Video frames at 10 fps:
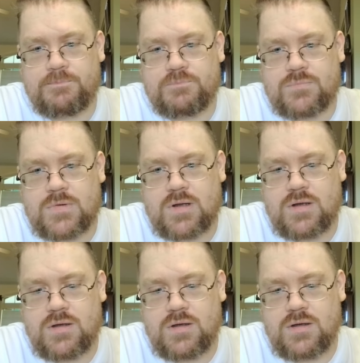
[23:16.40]

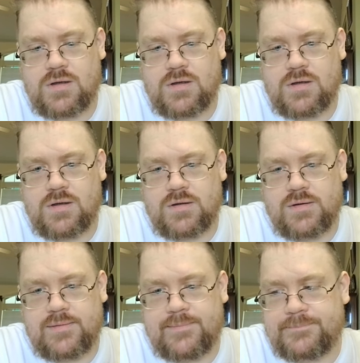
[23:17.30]

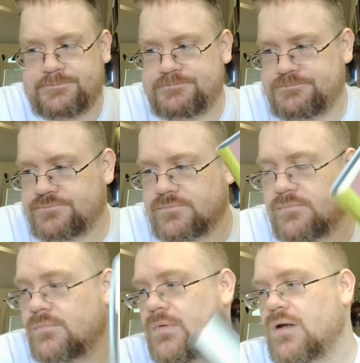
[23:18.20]

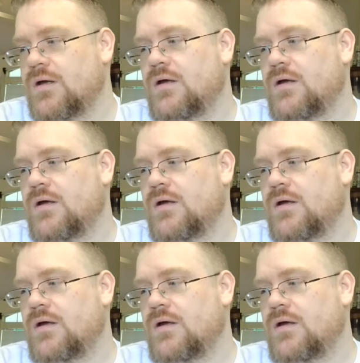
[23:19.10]
(silence)